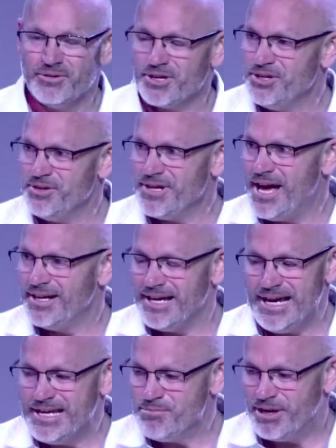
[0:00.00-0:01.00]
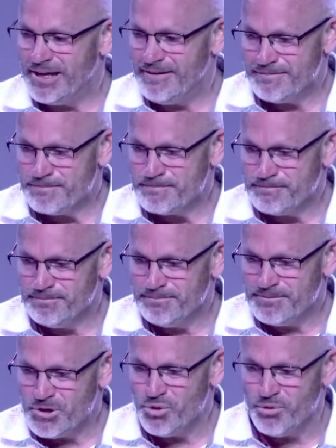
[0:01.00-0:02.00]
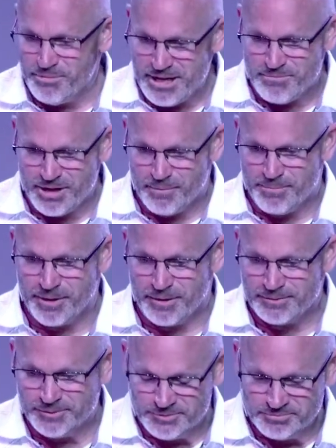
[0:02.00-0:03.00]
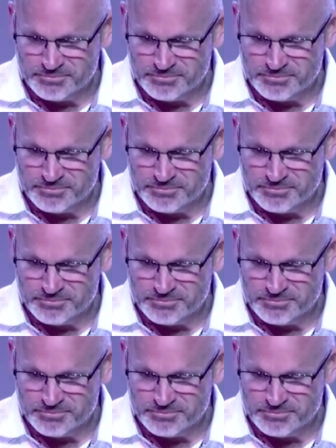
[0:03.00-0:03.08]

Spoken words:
Want to do that? Anybody? Who will meet me up here?